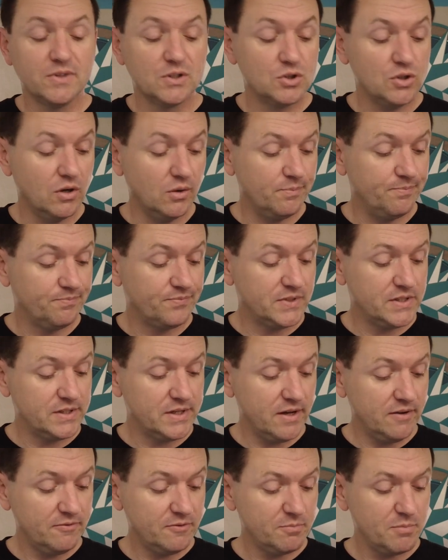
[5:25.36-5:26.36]
So,
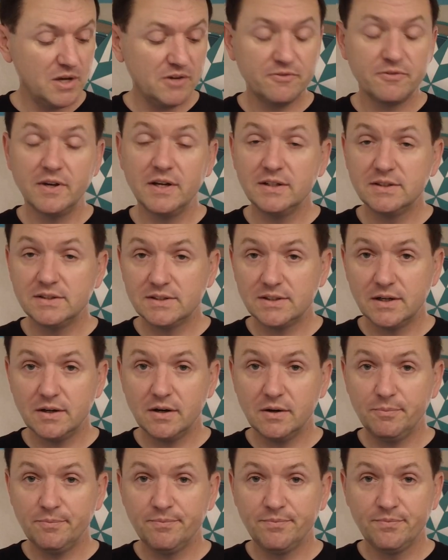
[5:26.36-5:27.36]
stuffed my face
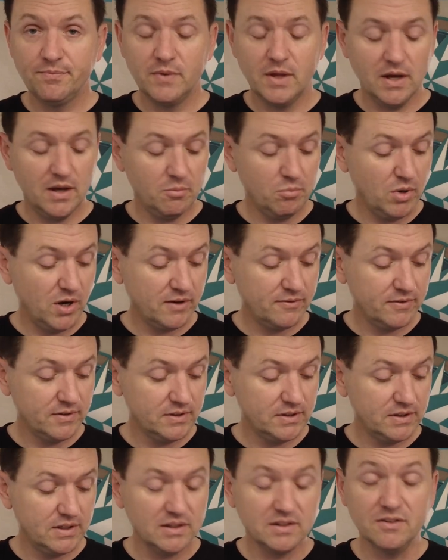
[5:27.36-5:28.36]
there at
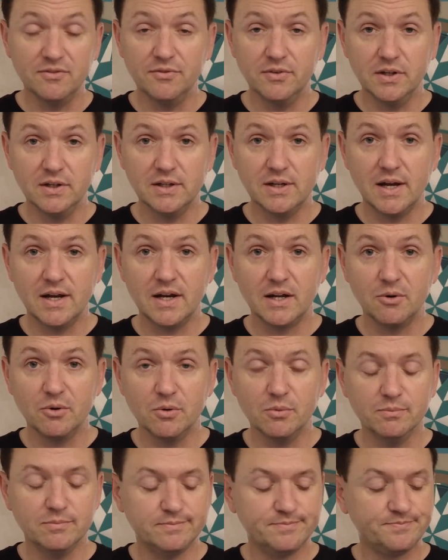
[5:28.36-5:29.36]
breakfast at the Finn dining
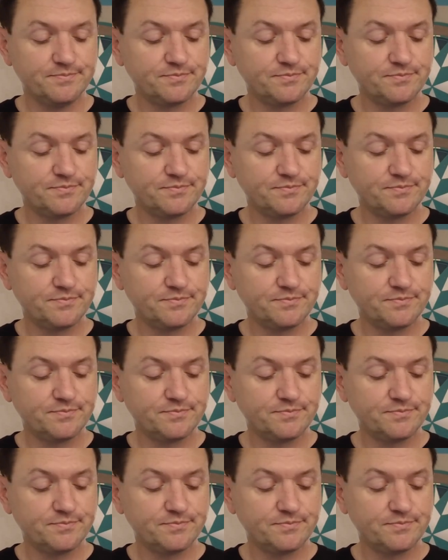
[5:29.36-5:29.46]
room.